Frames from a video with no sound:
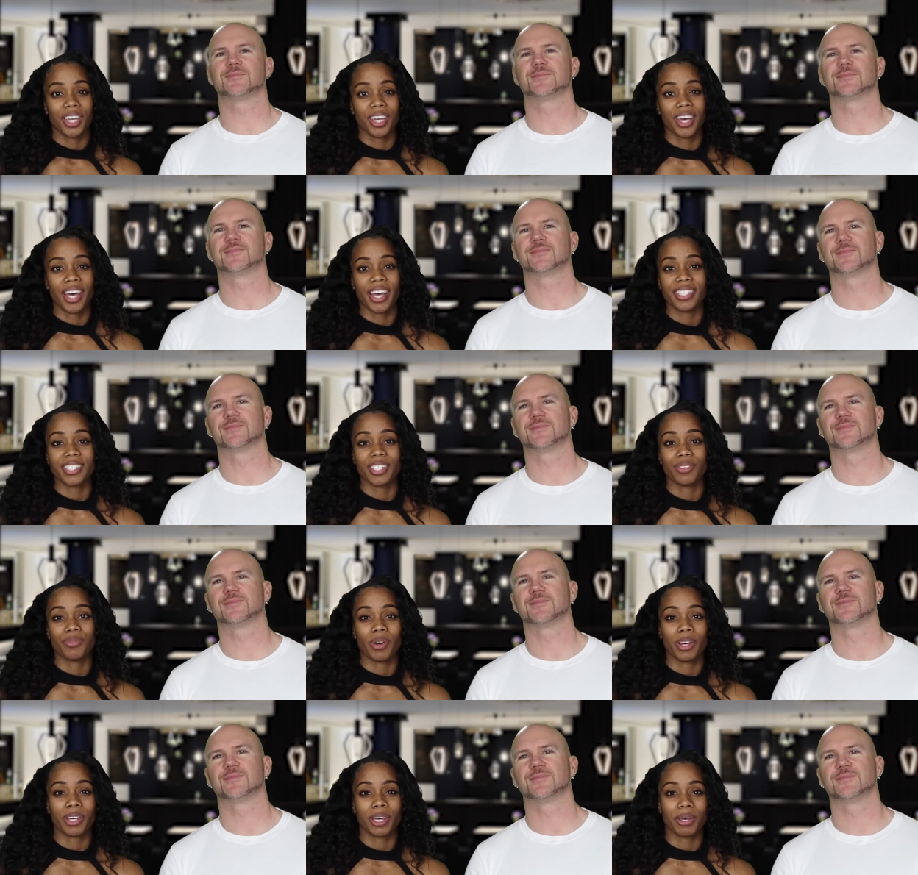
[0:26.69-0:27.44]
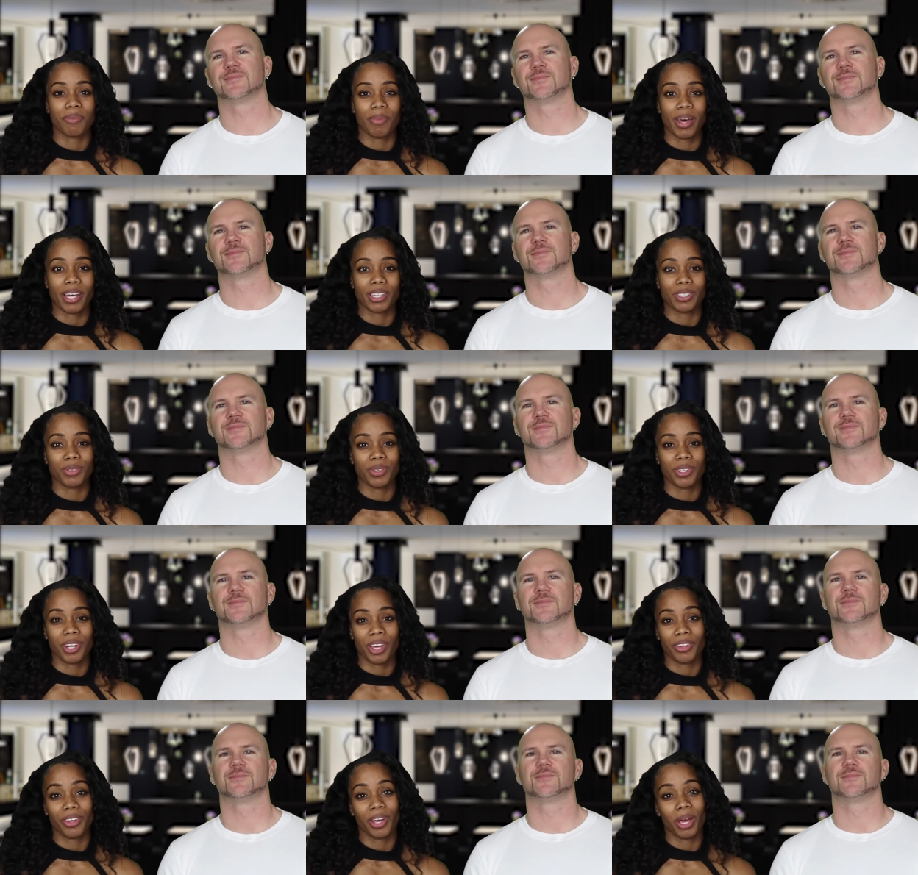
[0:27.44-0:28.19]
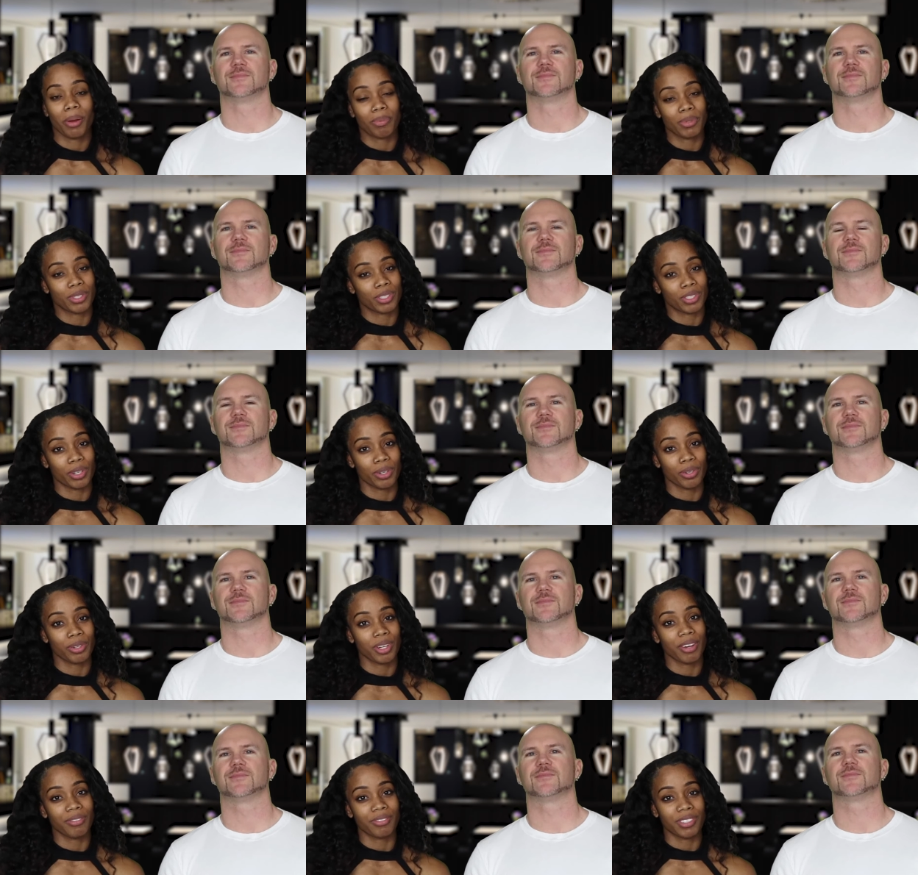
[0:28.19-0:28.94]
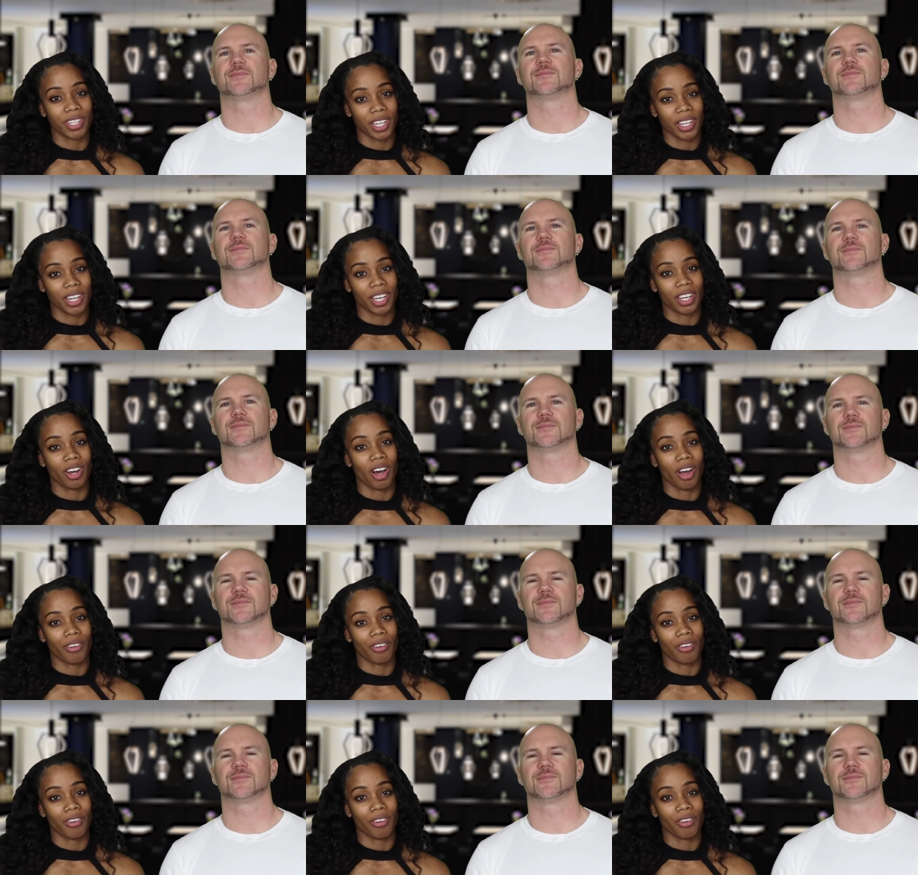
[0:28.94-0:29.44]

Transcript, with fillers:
Speaker 1: Hey guys, and welcome back to another episode of Date Night